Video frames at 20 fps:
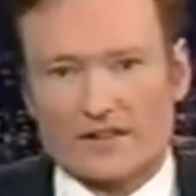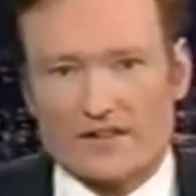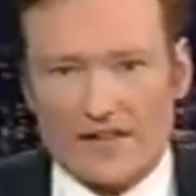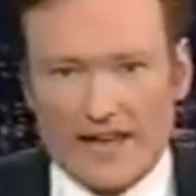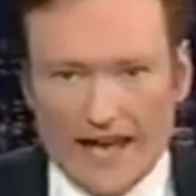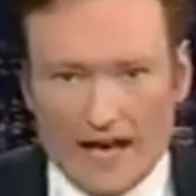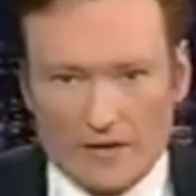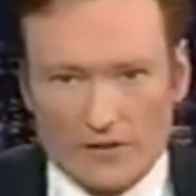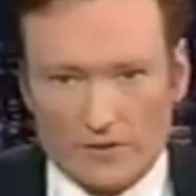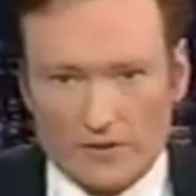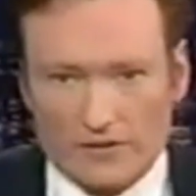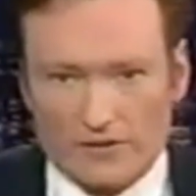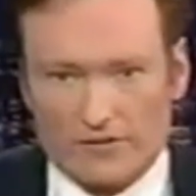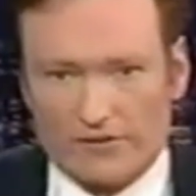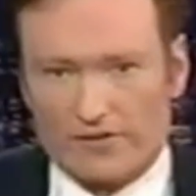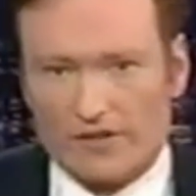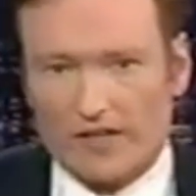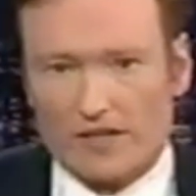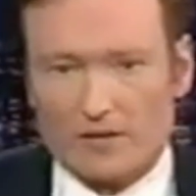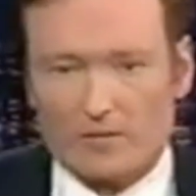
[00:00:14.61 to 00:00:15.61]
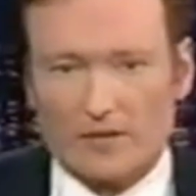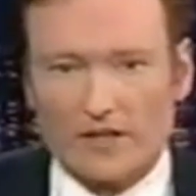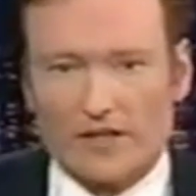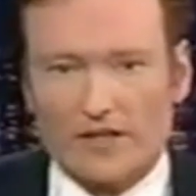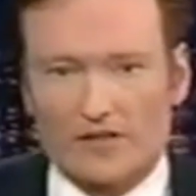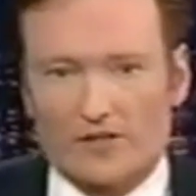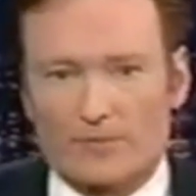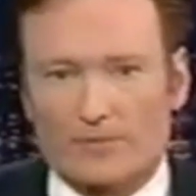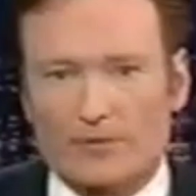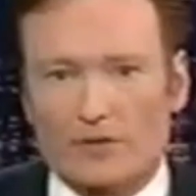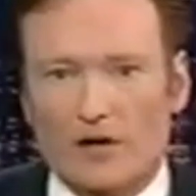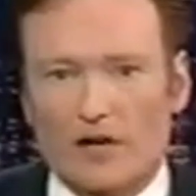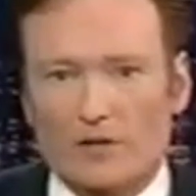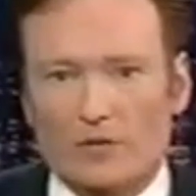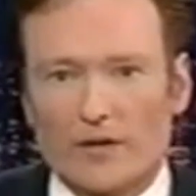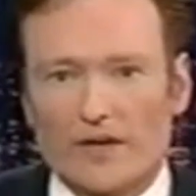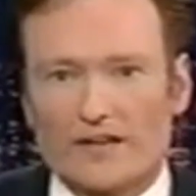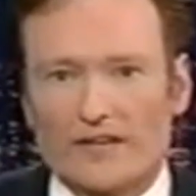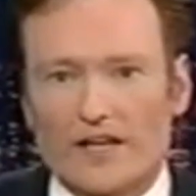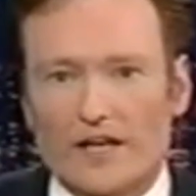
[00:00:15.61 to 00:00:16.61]
Now you can see him in his
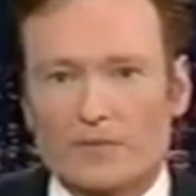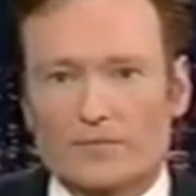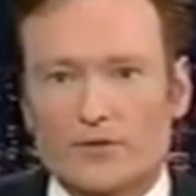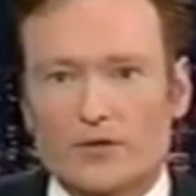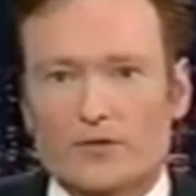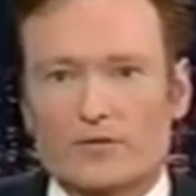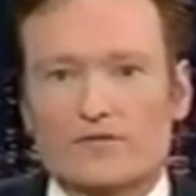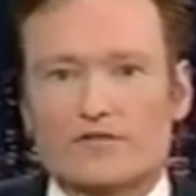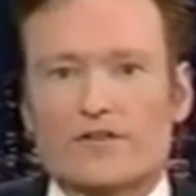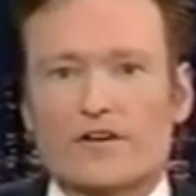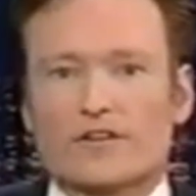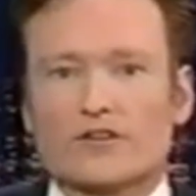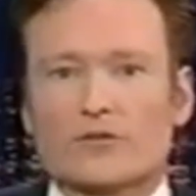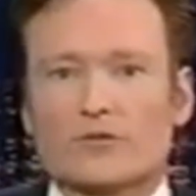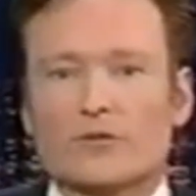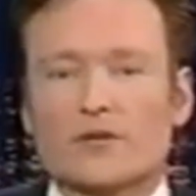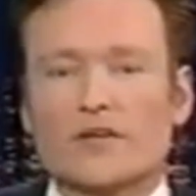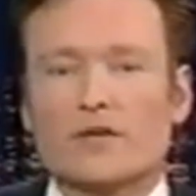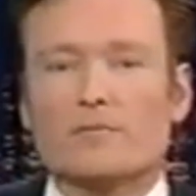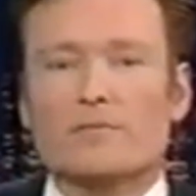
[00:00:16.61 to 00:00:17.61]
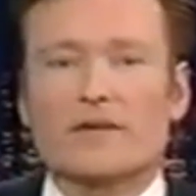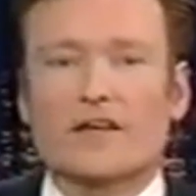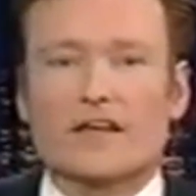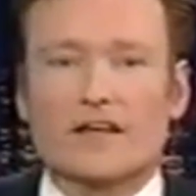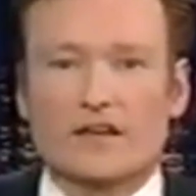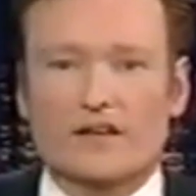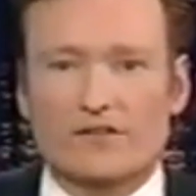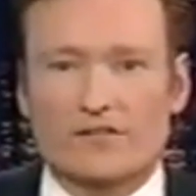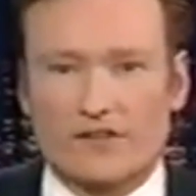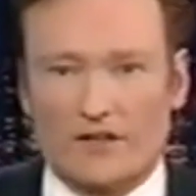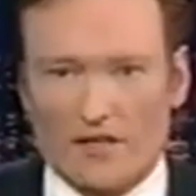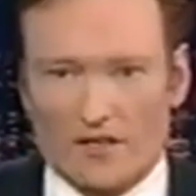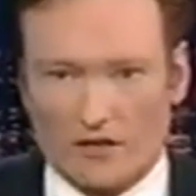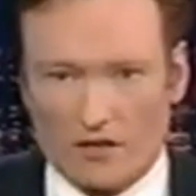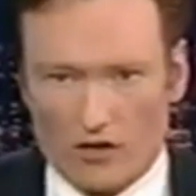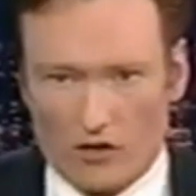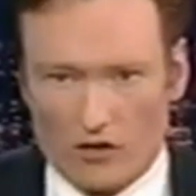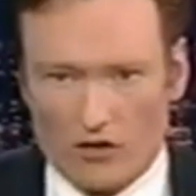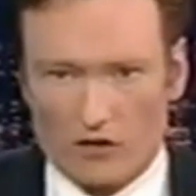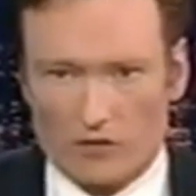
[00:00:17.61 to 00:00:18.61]
Broadway debut, Victory Begins at
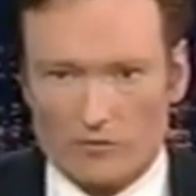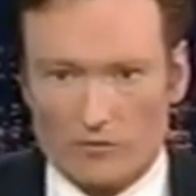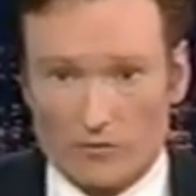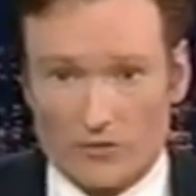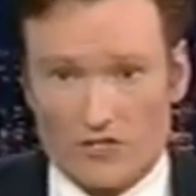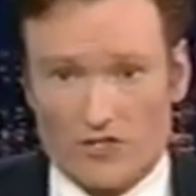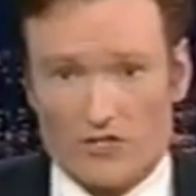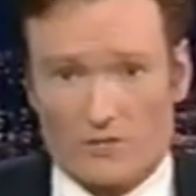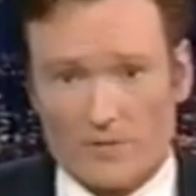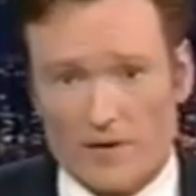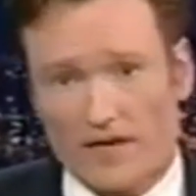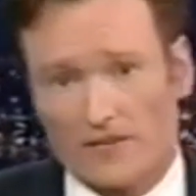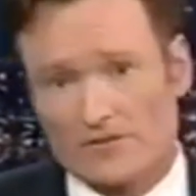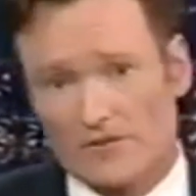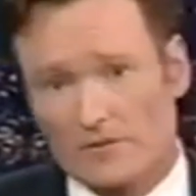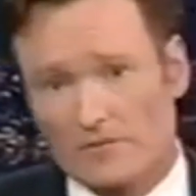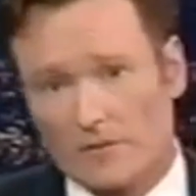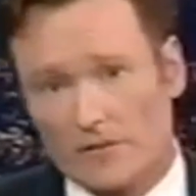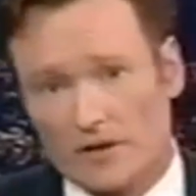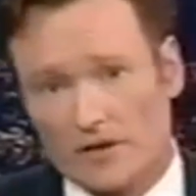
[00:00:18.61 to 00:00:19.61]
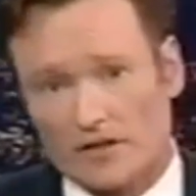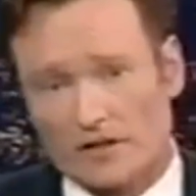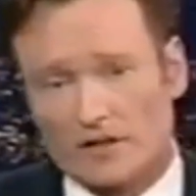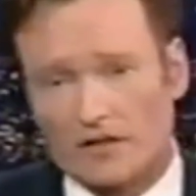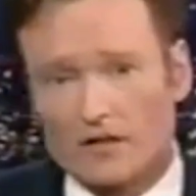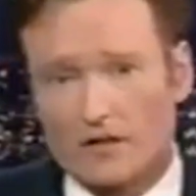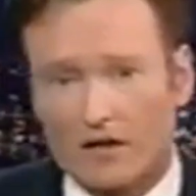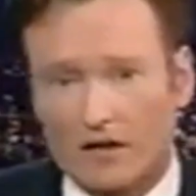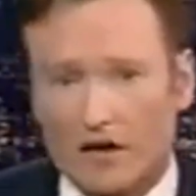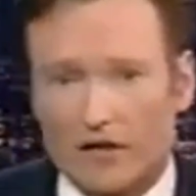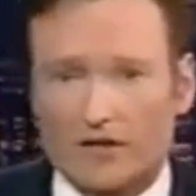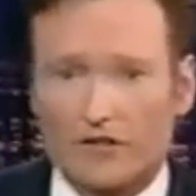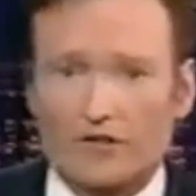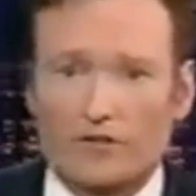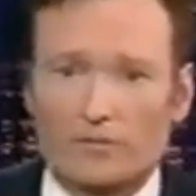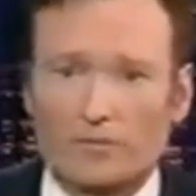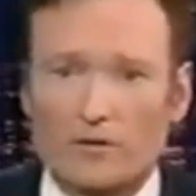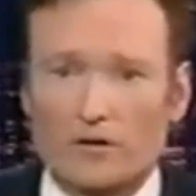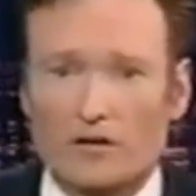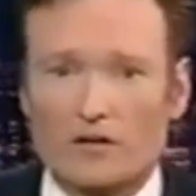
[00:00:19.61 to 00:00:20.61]
Home, which is based in part on his
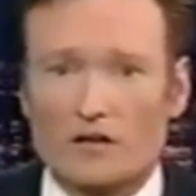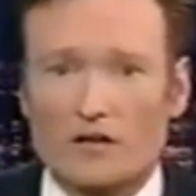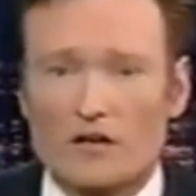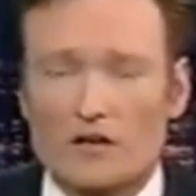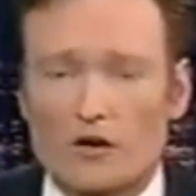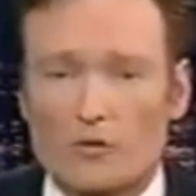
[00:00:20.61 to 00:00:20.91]
book,